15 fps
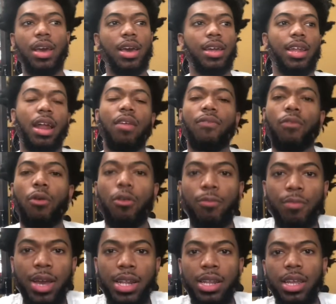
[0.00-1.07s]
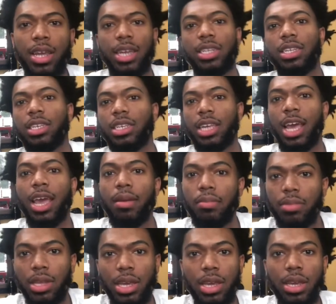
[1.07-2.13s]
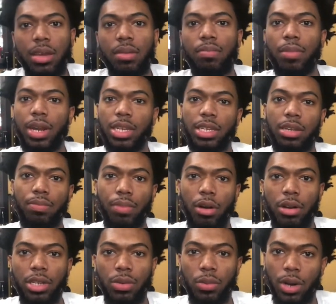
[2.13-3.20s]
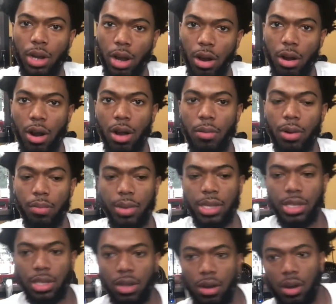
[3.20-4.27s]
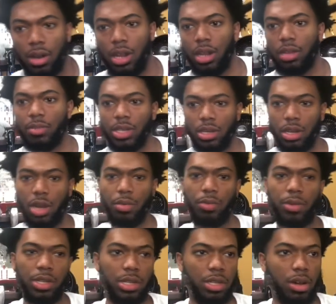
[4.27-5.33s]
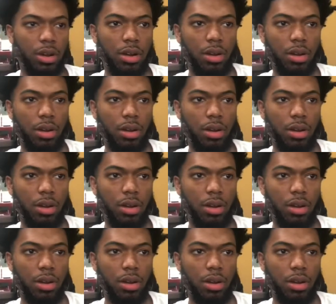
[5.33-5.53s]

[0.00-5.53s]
Now the fourth method is the same thing, but it's in person with a card, with a business card. Like let me show y'all my business card.